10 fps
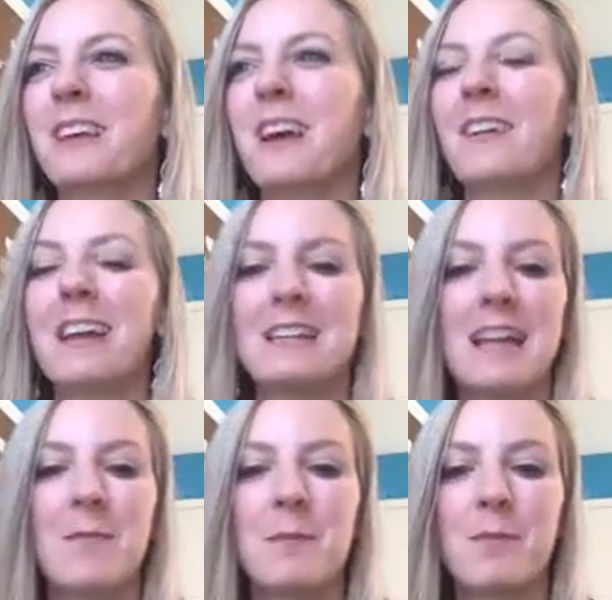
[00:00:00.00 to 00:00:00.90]
Okay,
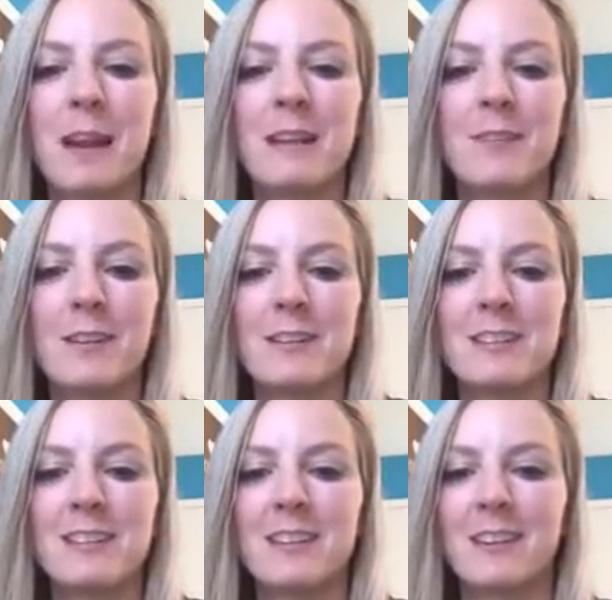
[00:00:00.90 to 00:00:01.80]
I've been praying for you
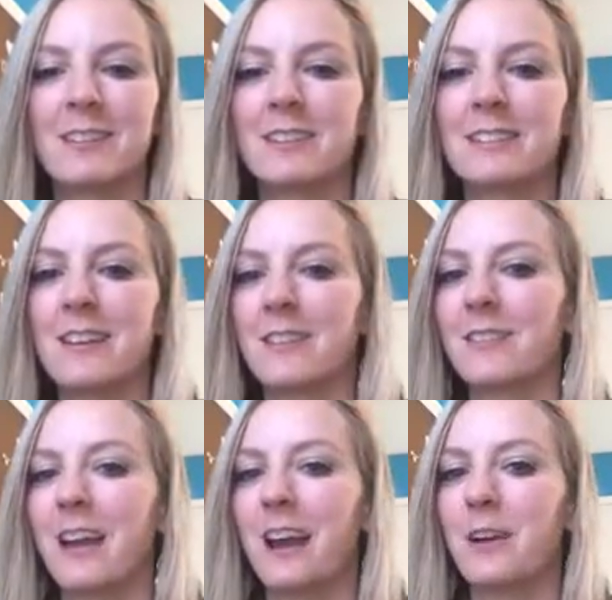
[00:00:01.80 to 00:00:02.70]
too, so
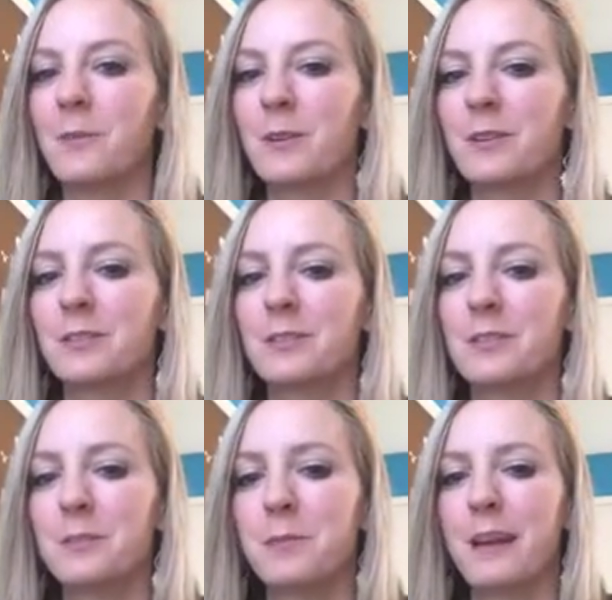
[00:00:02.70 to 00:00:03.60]
I hope you're
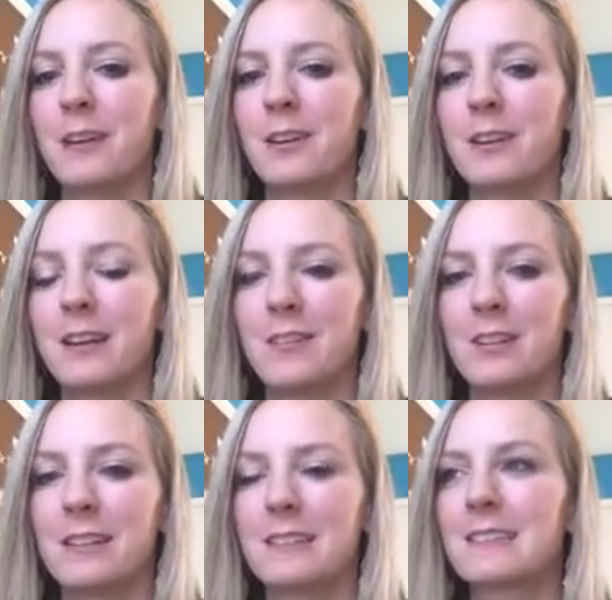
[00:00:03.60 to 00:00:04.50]
doing better and
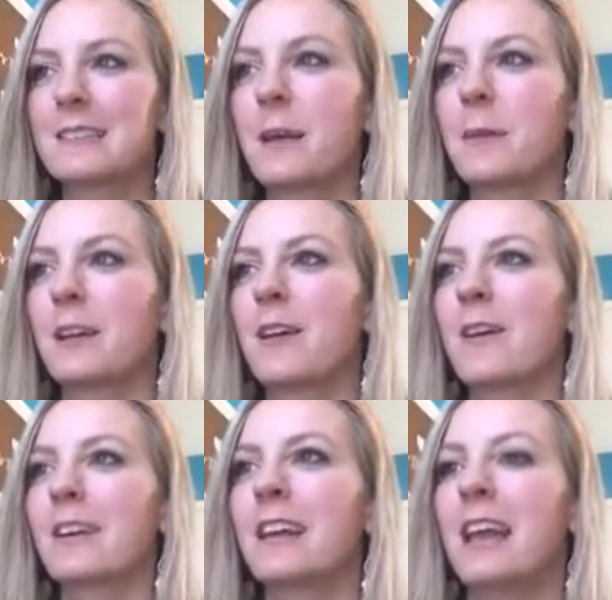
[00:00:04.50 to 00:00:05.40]
everything's coming
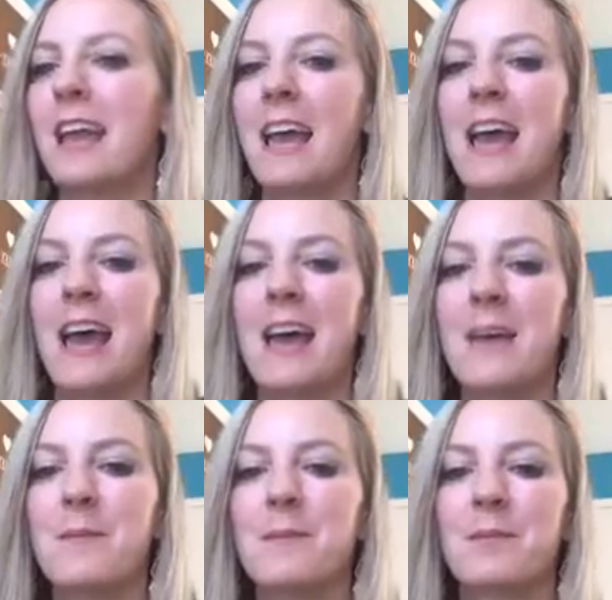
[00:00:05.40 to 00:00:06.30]
along.
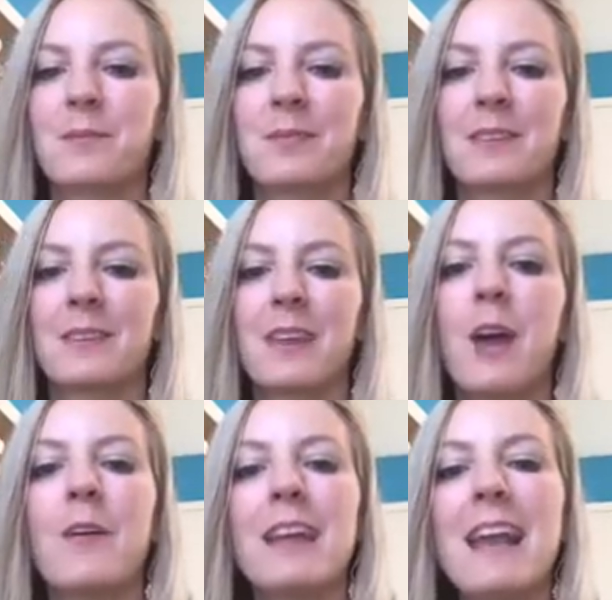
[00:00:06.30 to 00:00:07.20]

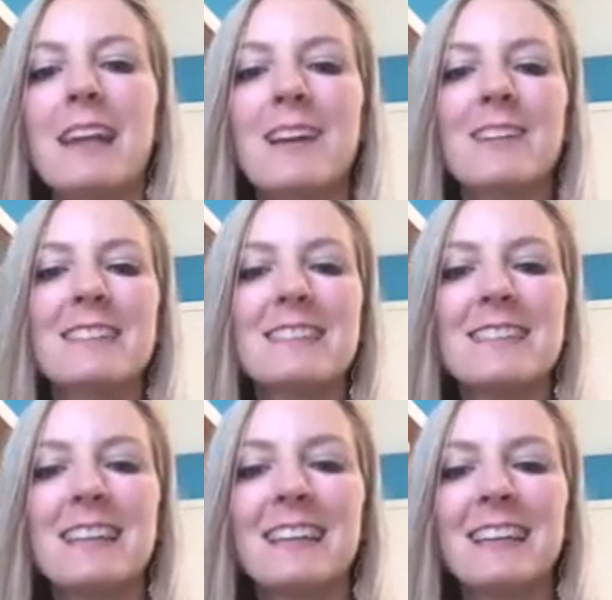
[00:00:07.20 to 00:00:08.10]
Oh, and hey
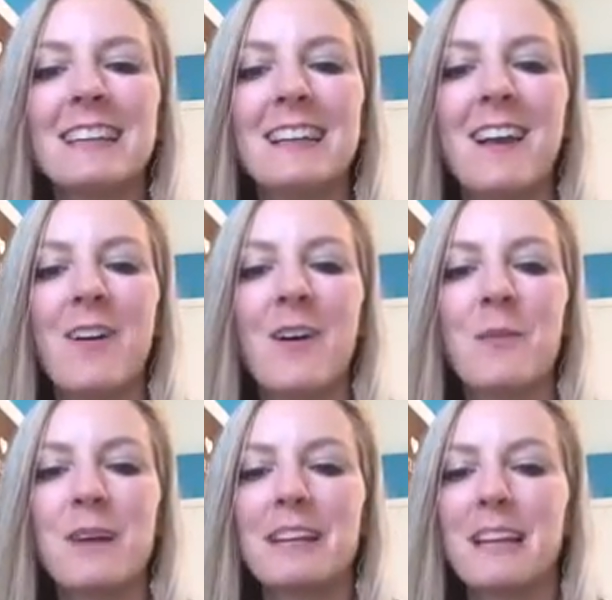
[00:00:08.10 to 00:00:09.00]
Ernestine, oh,
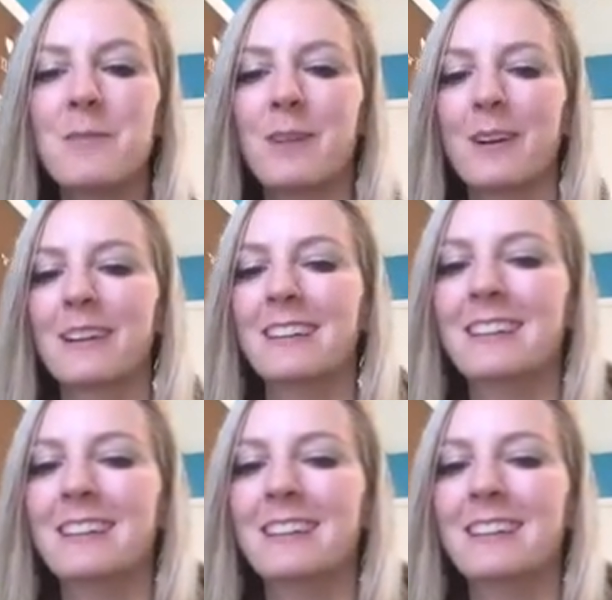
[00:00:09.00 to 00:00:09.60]
my neighbor.